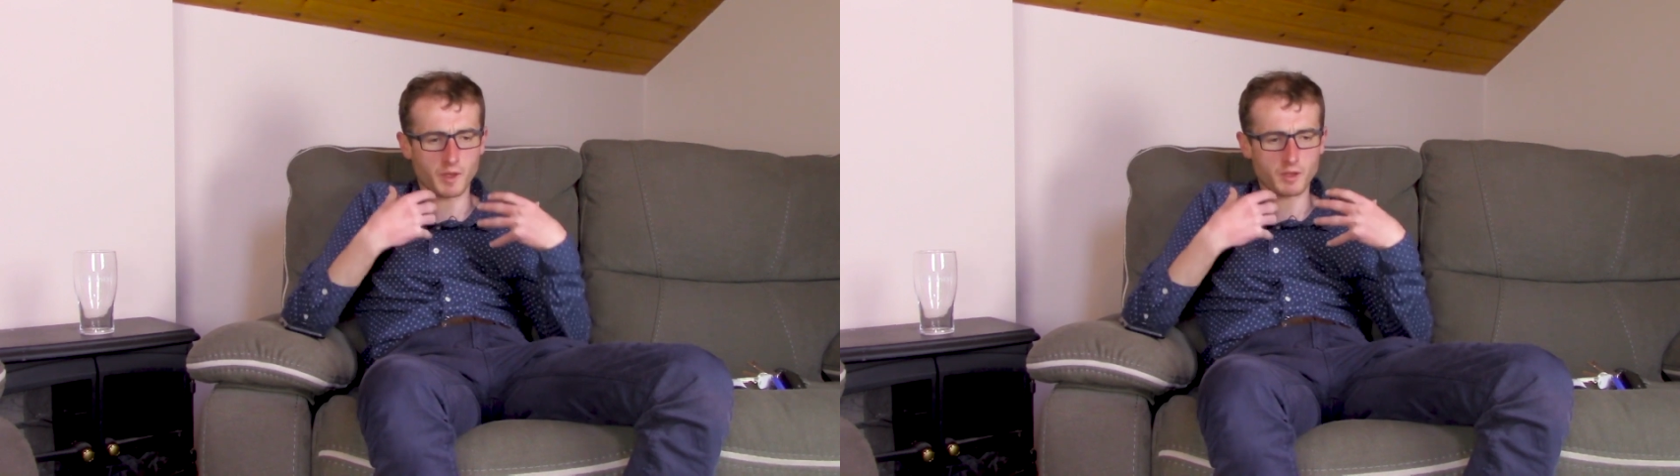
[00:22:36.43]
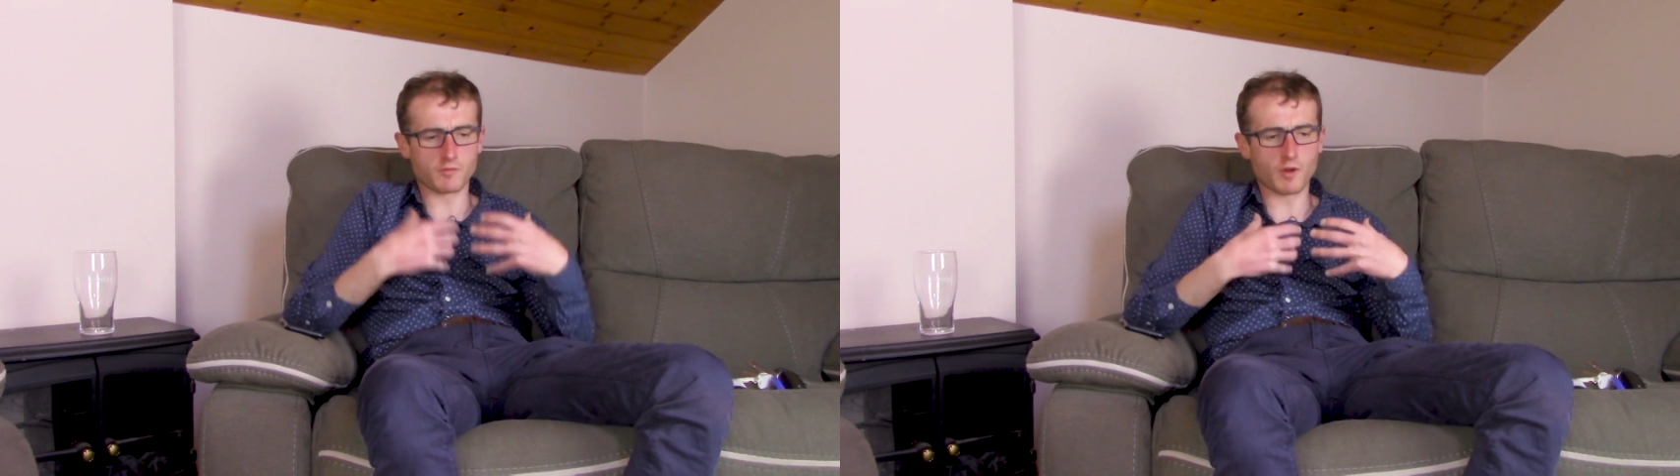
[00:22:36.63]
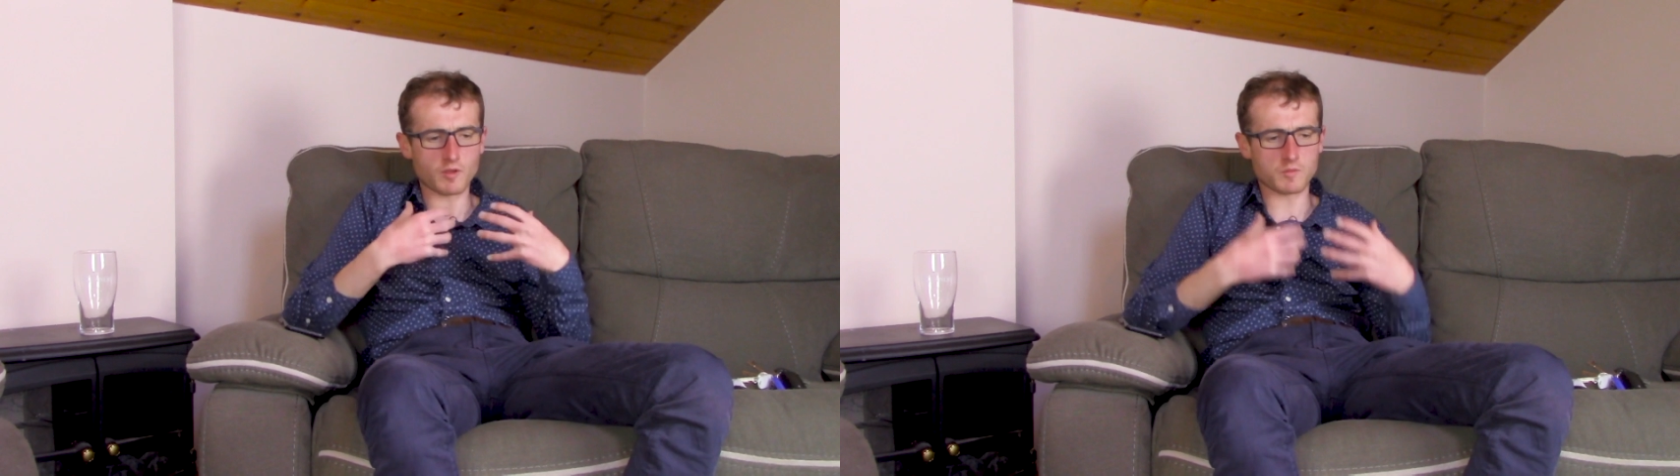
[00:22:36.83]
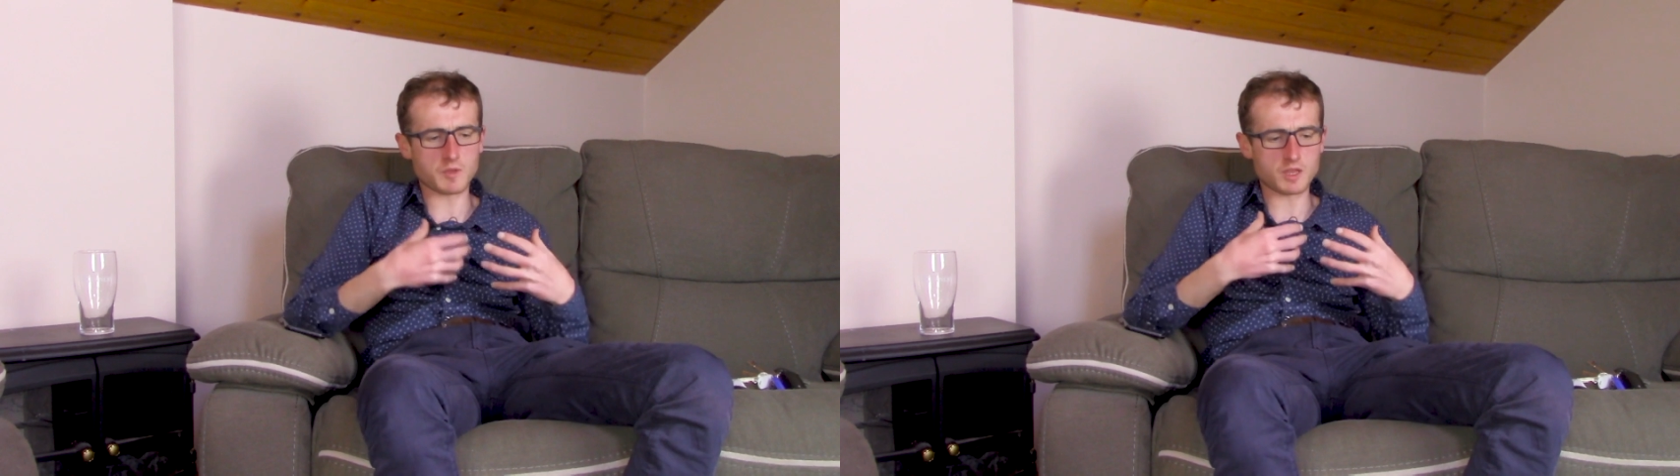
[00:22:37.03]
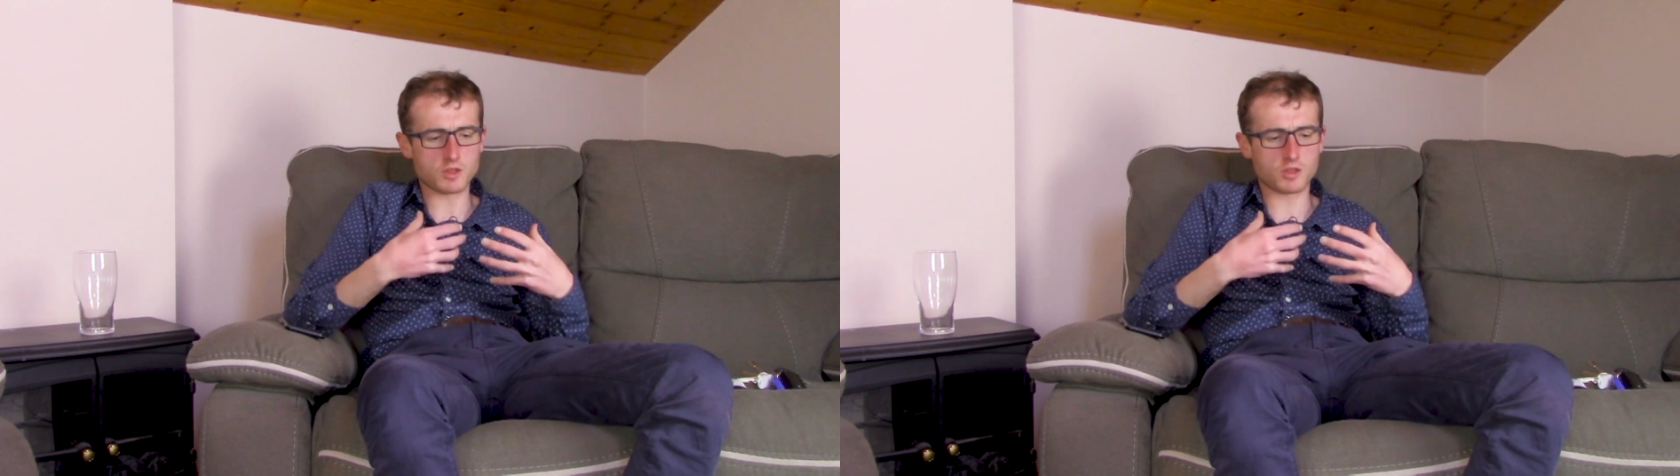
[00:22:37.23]
your very
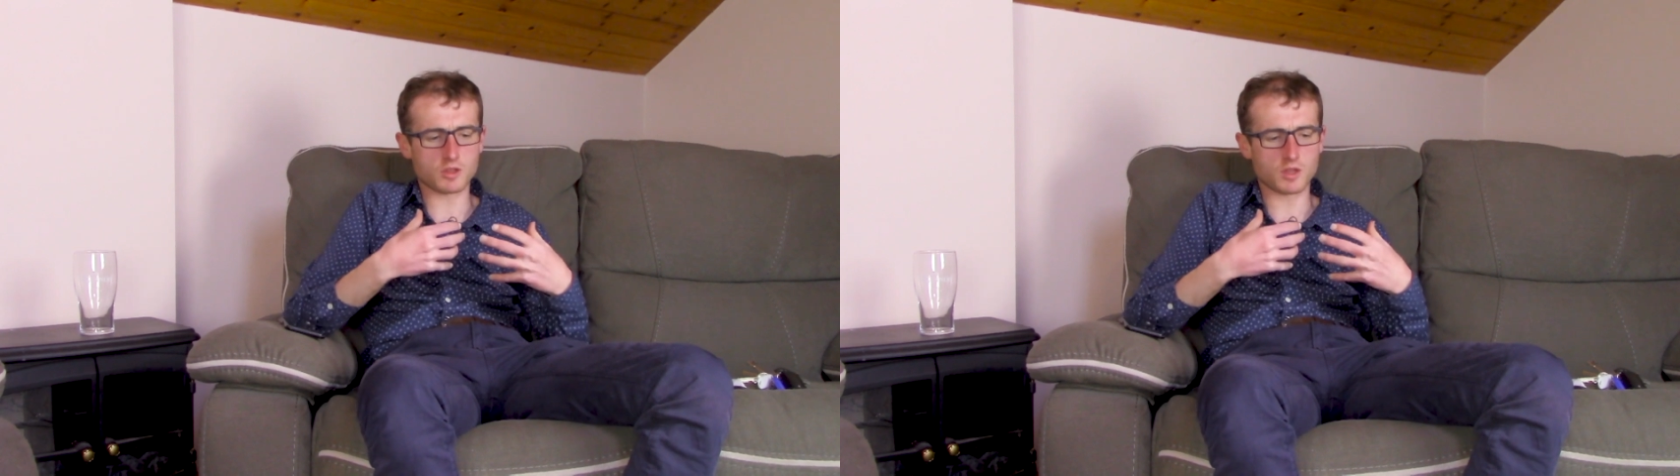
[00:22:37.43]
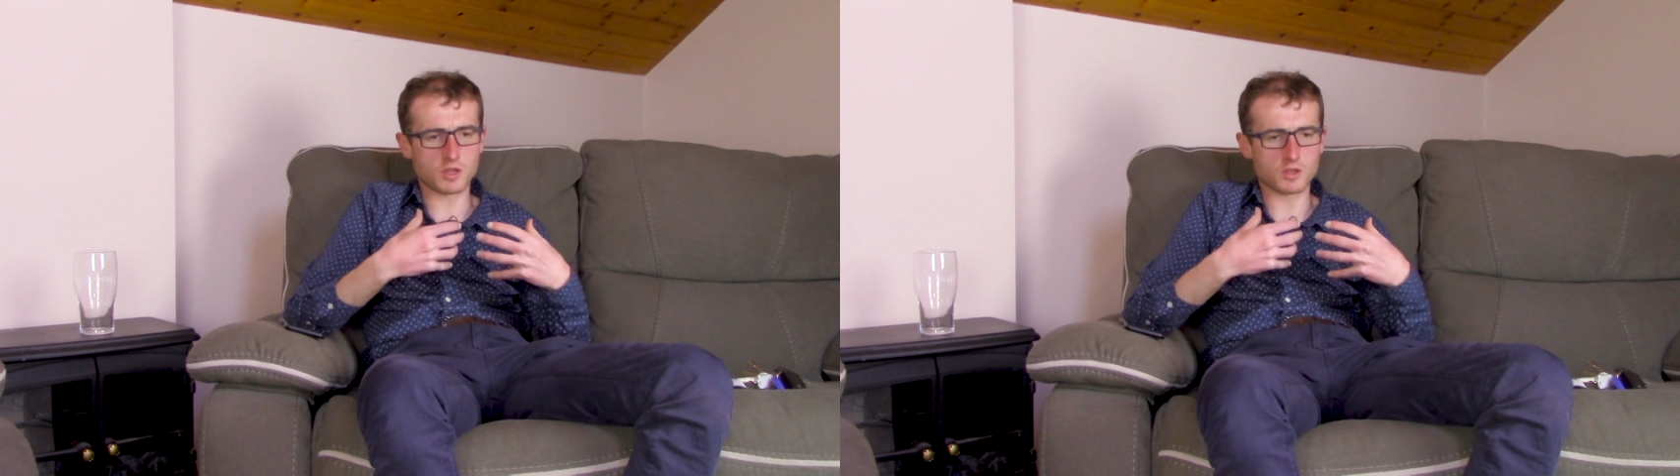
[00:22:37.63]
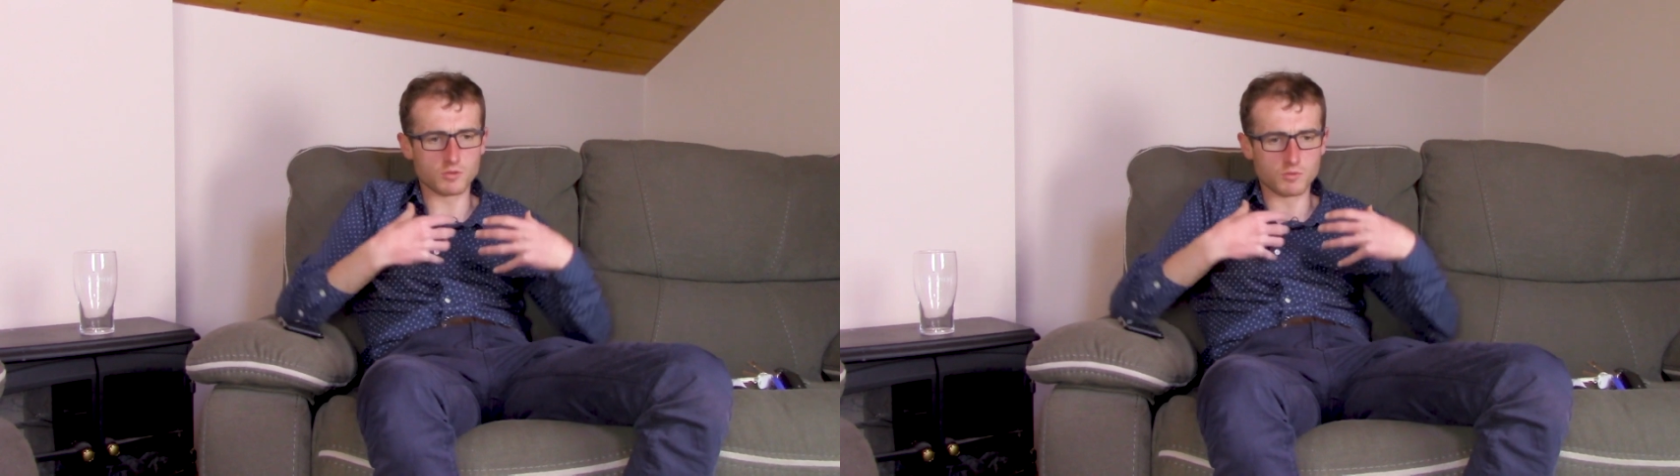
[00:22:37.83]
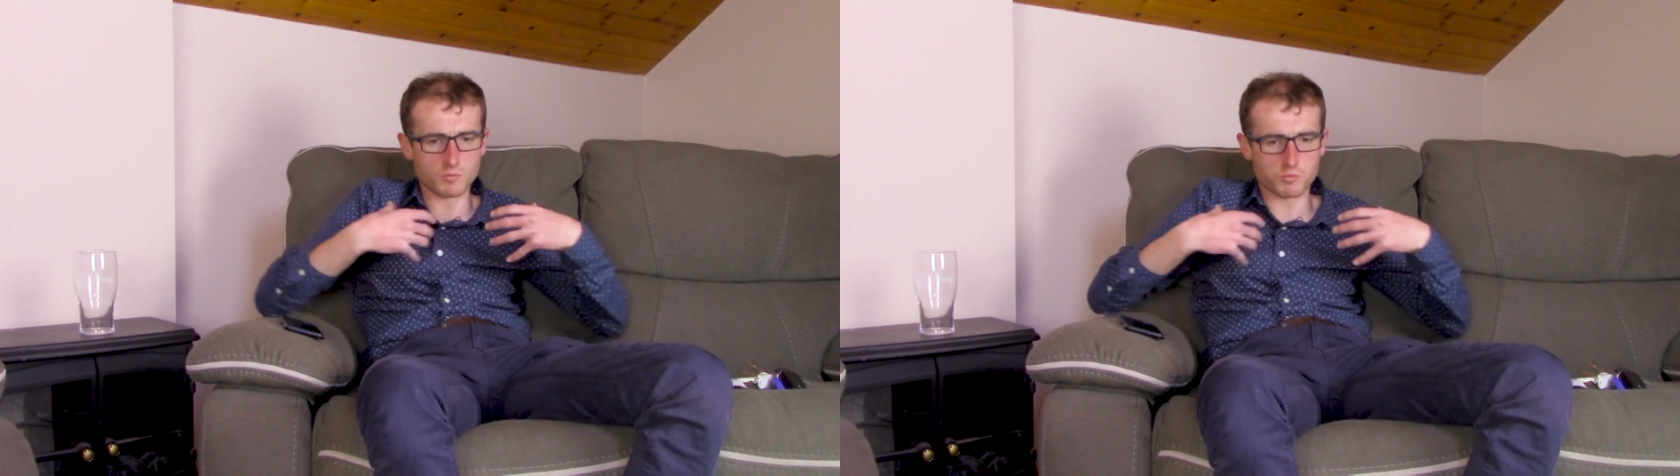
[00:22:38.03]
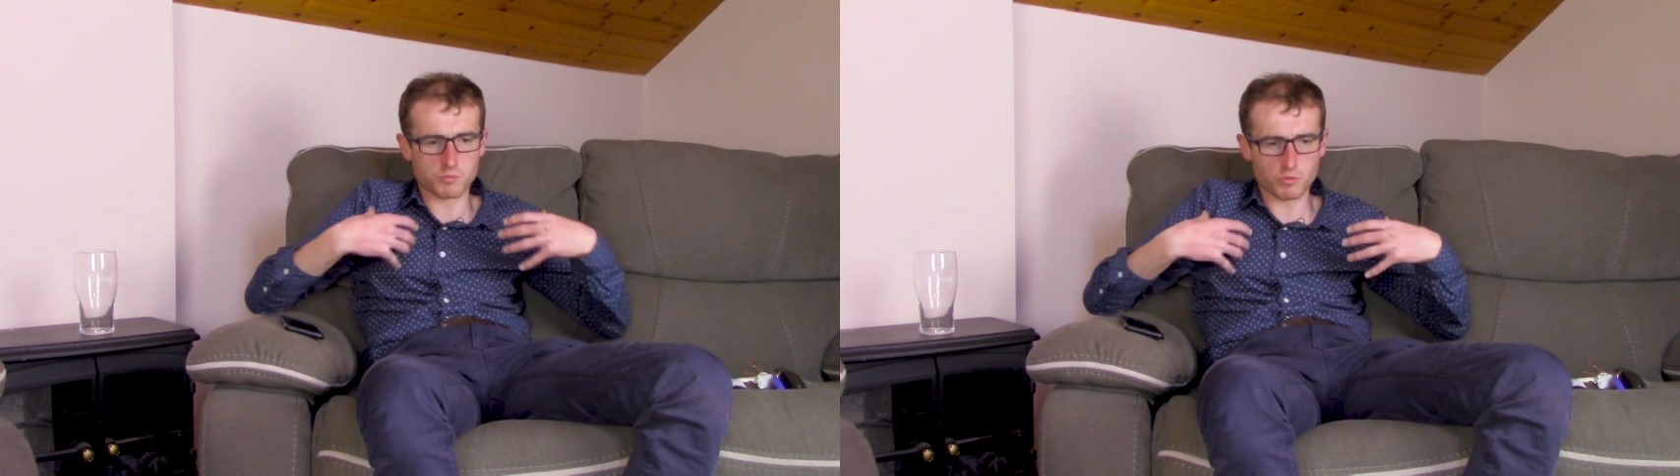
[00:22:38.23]
speech you